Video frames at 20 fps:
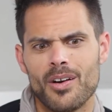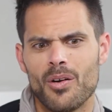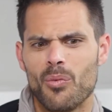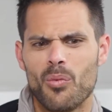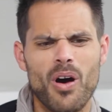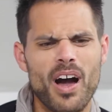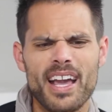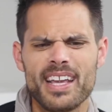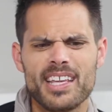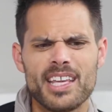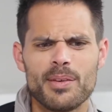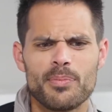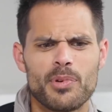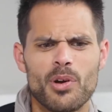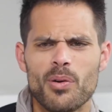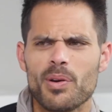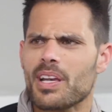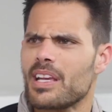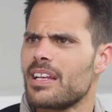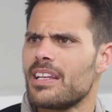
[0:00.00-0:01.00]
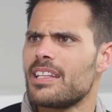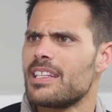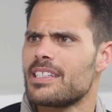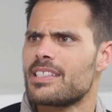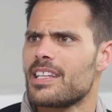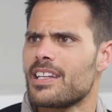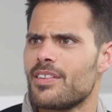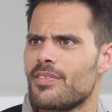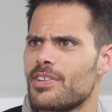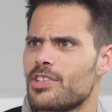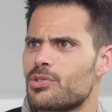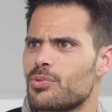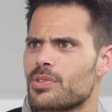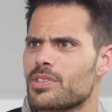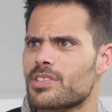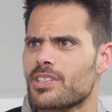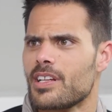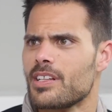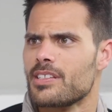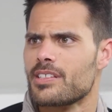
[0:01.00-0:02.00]
why keep going into these individual
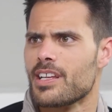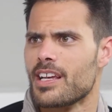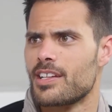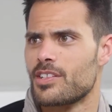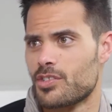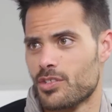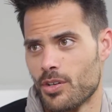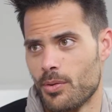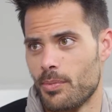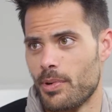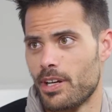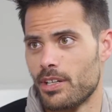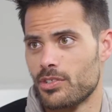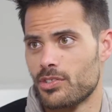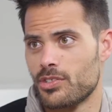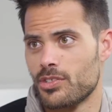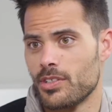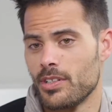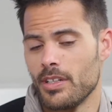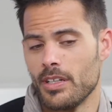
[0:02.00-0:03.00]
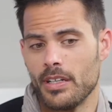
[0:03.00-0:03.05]
sun signs so much?